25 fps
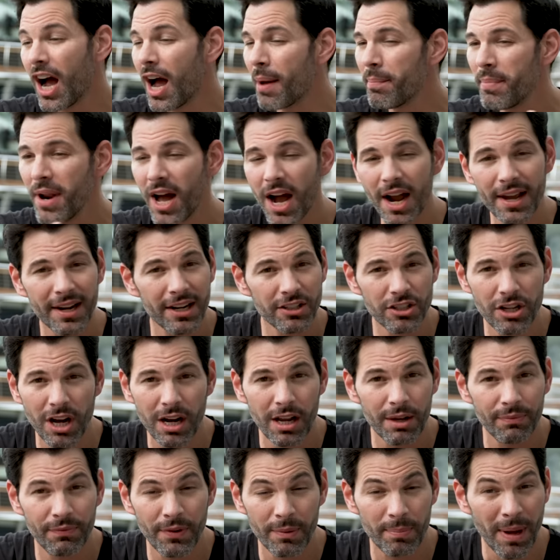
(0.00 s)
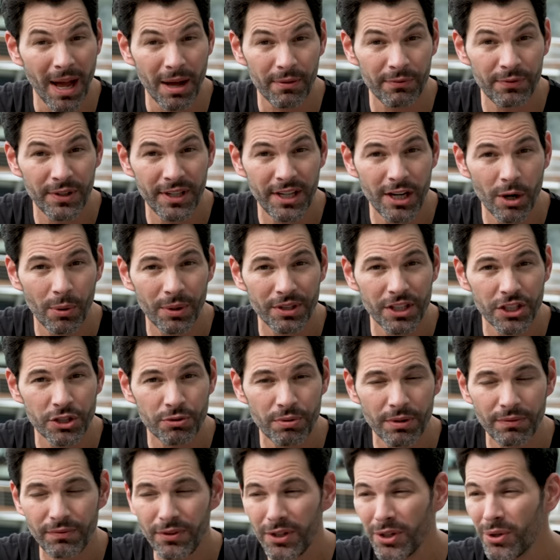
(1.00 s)
I'm not gonna talk about video in
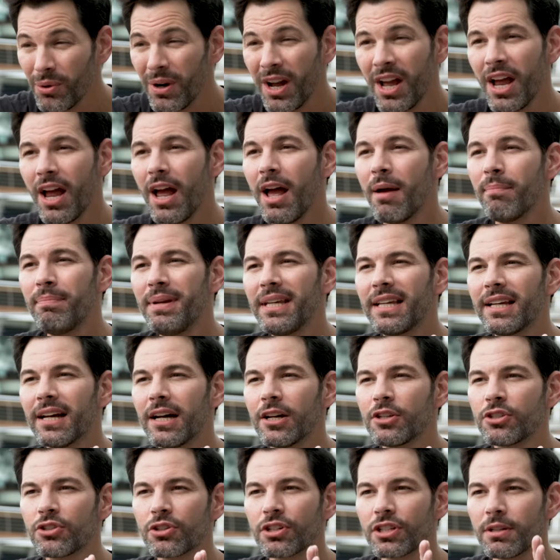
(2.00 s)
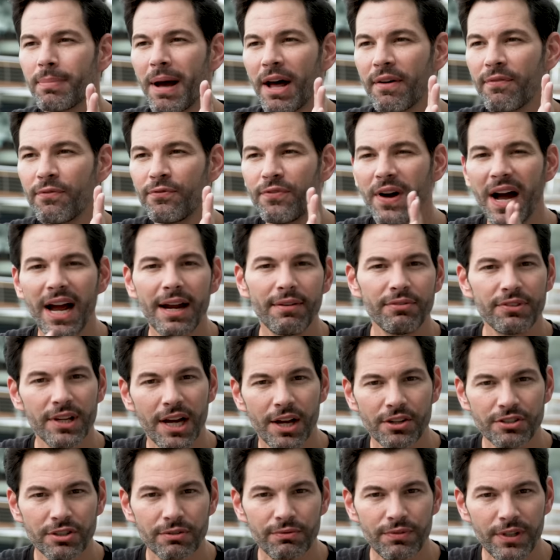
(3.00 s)
this review because there's about
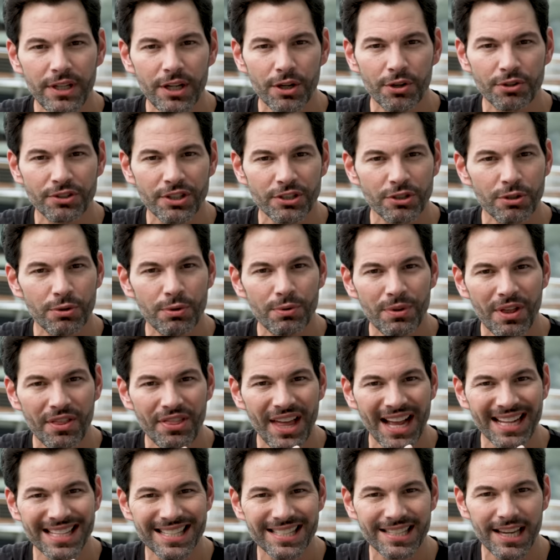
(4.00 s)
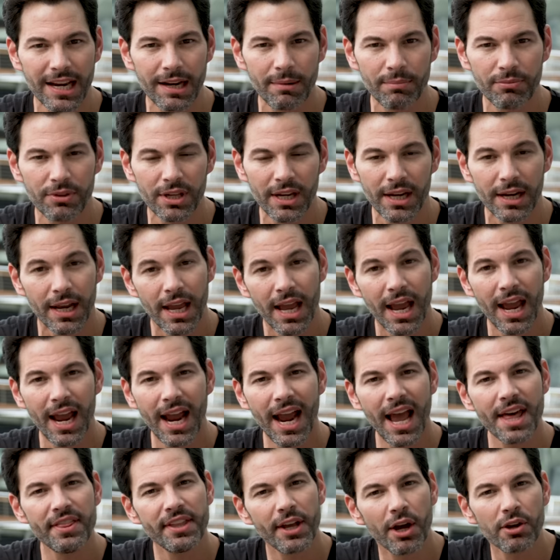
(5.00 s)
5,000 videos that do that same thing,
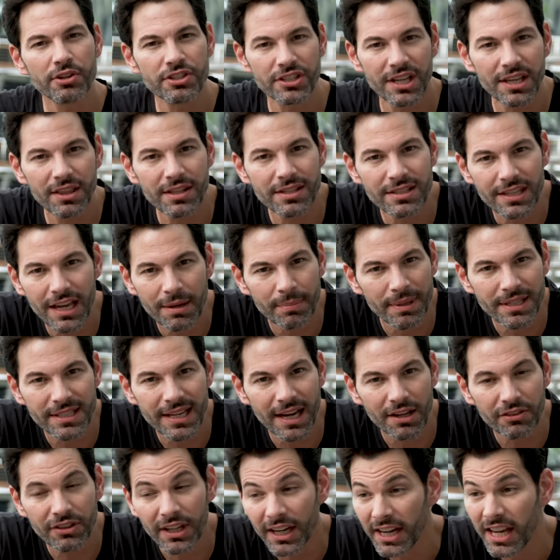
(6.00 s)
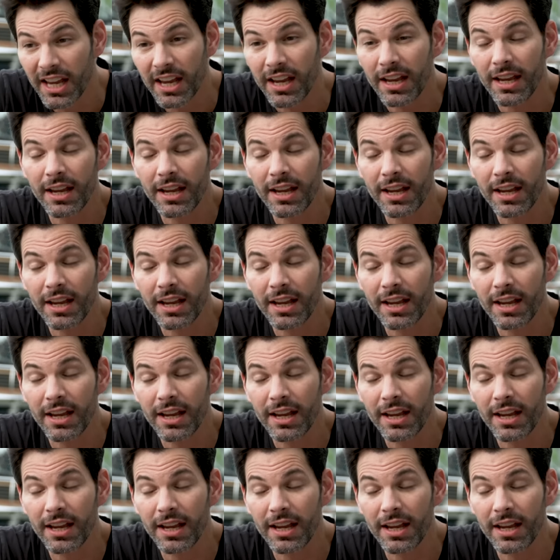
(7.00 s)
and they all say the same exact thing.